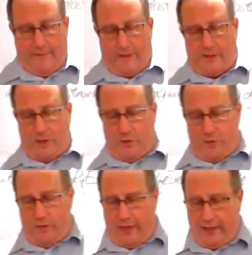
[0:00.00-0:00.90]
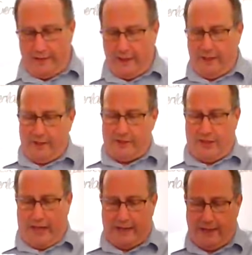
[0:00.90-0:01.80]
And so the idea is
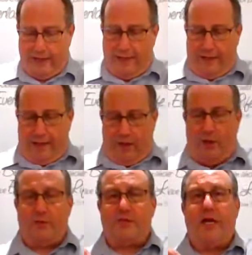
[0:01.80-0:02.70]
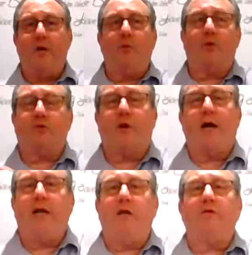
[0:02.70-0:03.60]
that, you know, Satan will
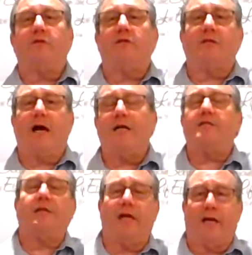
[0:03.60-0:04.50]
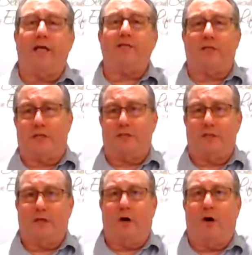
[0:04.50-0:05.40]
try to use this constantly against
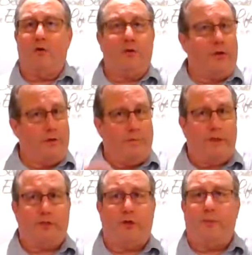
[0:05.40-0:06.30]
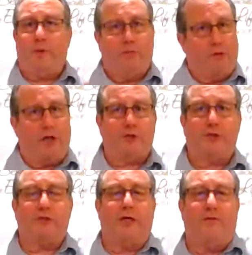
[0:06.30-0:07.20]
us. Oh, you didn't measure up. You've lost
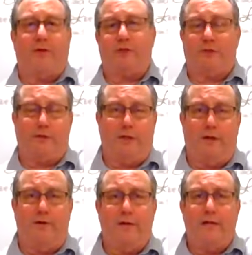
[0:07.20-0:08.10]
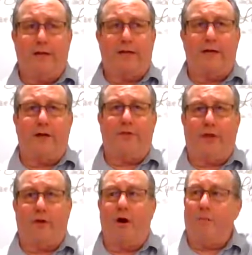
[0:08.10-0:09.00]
your salvation, you know, that kind of
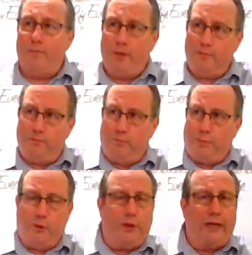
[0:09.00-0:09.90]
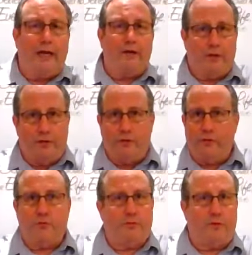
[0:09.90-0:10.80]
thing. Oh, you blew it again. You,
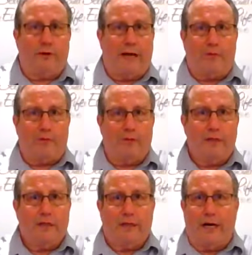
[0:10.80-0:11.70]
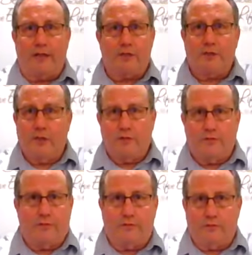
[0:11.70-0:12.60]
you're, you're out. God has
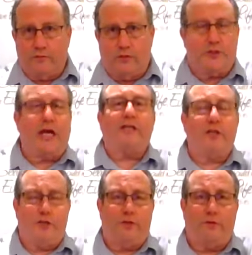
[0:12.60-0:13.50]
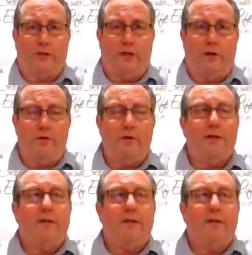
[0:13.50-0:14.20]
rejected you, you know.